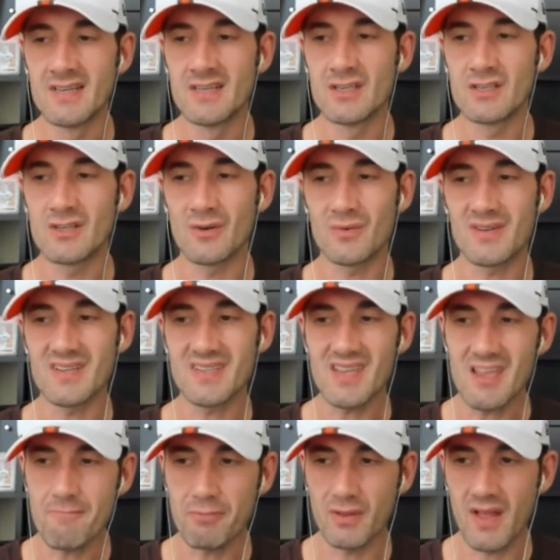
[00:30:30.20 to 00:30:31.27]
So does
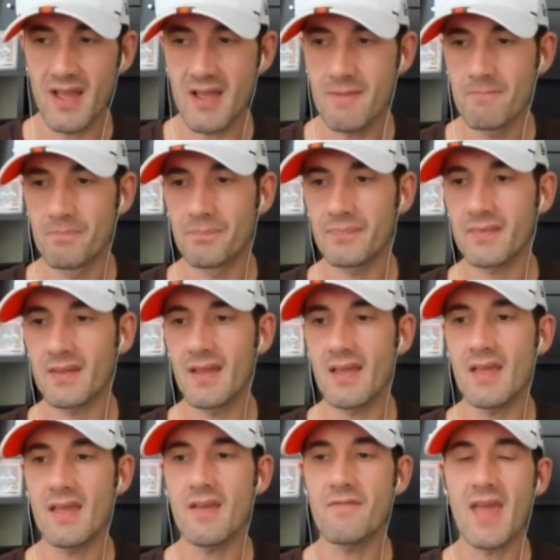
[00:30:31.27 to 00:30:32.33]
he play?
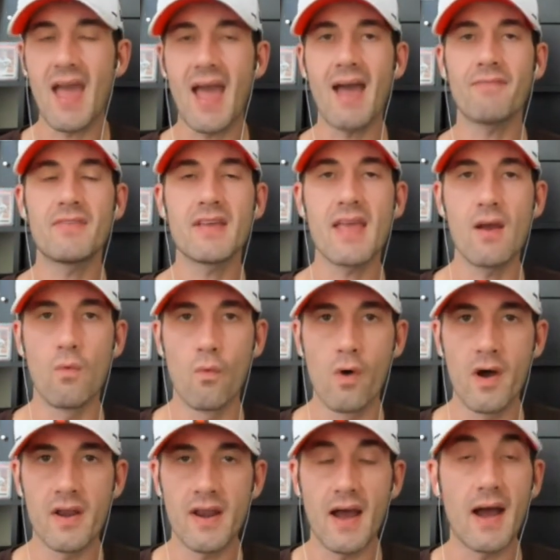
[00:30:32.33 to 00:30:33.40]
If you have to get
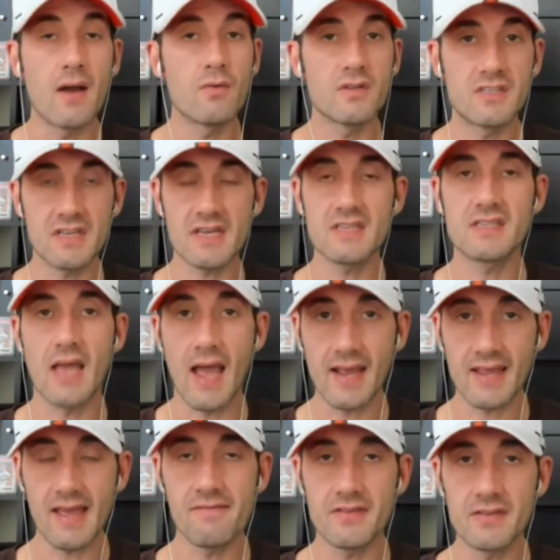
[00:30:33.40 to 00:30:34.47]
one, I would say
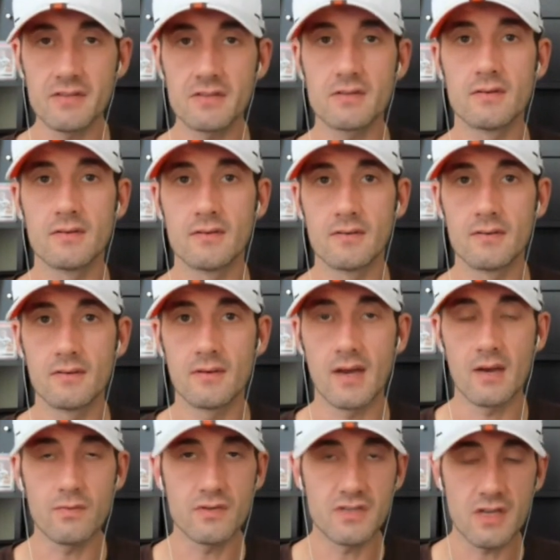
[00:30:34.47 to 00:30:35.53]
Zach Evans.
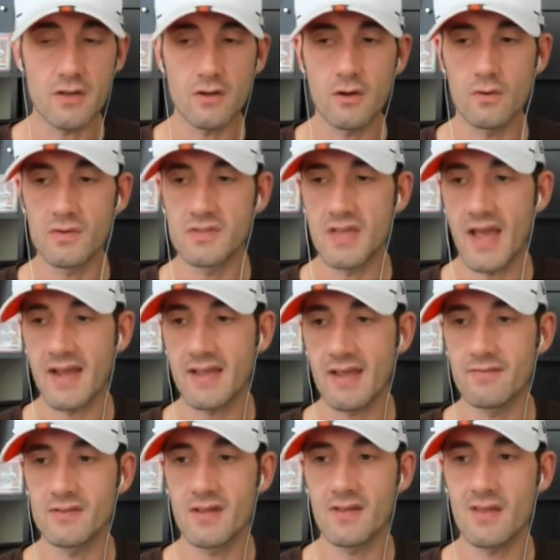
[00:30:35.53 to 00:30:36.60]
I would say you go with Zach
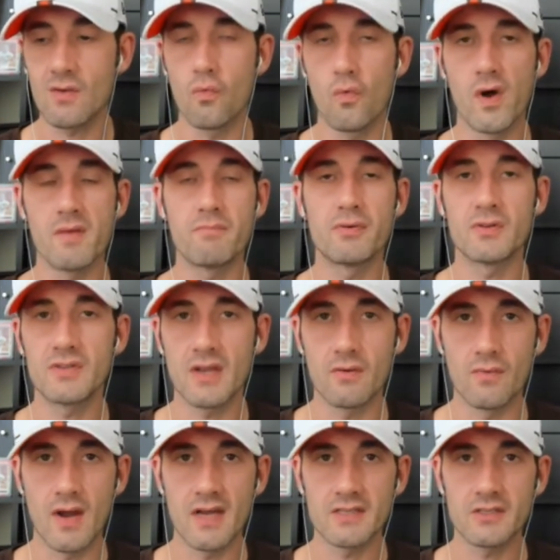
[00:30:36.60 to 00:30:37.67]
Evans. I think 1%
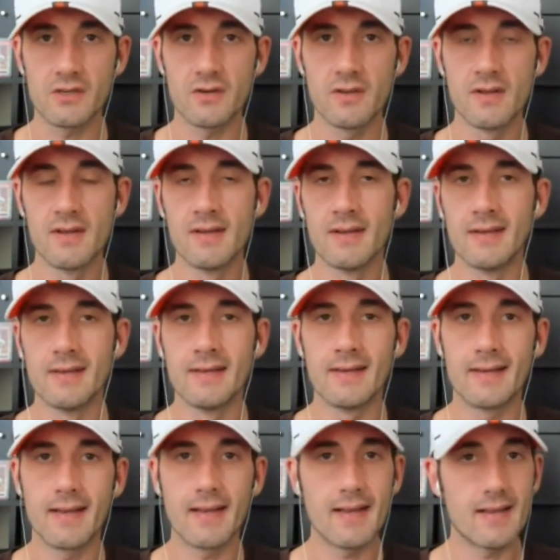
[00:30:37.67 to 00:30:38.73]
rostered.
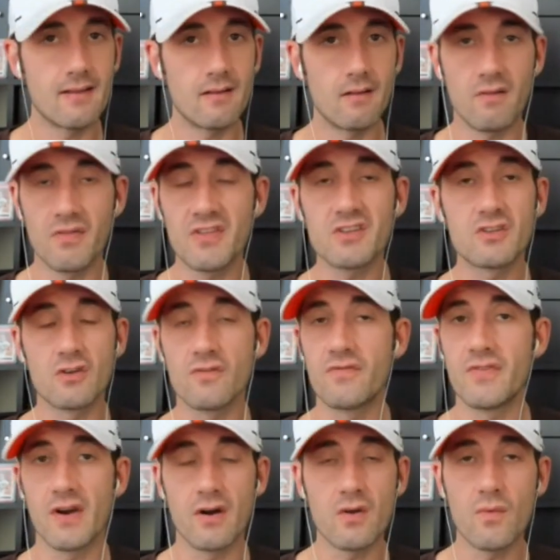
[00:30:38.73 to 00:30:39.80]
This could
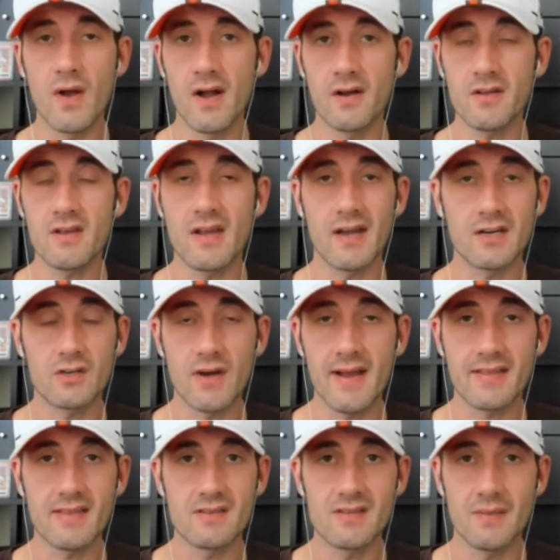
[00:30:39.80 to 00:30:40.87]
very well, you got to
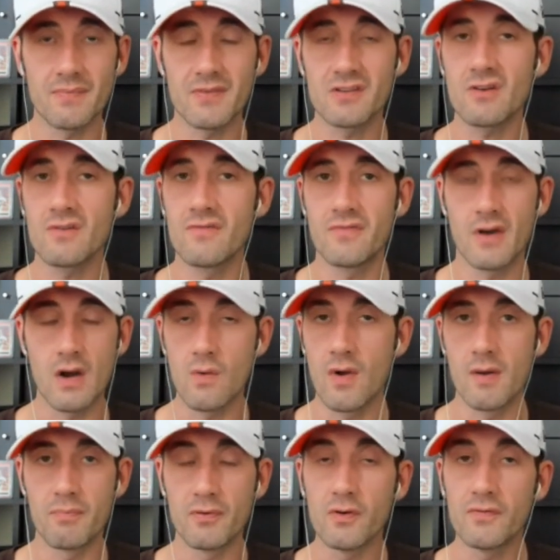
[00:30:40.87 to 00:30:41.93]
track this up. This could very
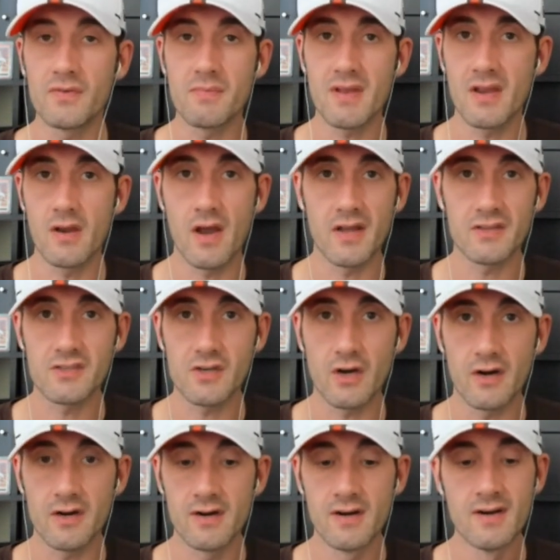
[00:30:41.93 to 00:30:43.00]
well prove to be a
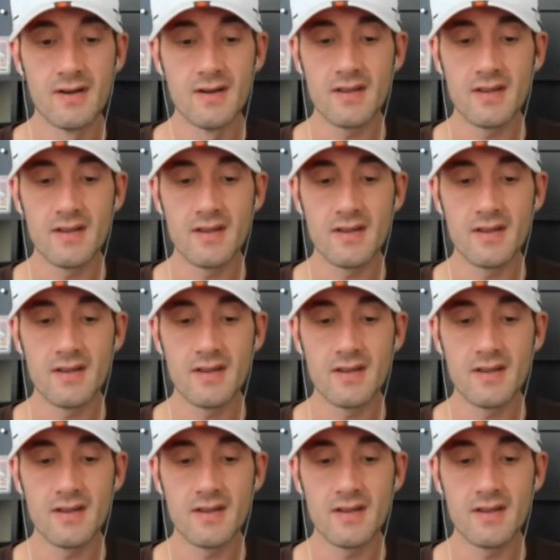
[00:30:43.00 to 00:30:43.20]
non-starter.